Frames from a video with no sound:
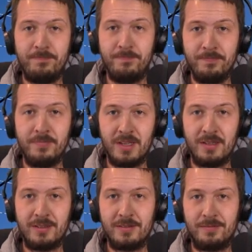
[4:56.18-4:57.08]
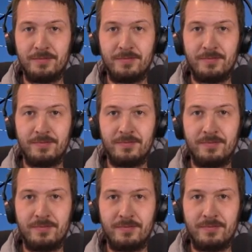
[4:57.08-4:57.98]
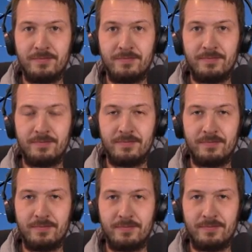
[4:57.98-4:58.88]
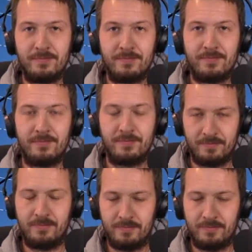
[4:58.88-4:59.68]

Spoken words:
The person shown says nothing.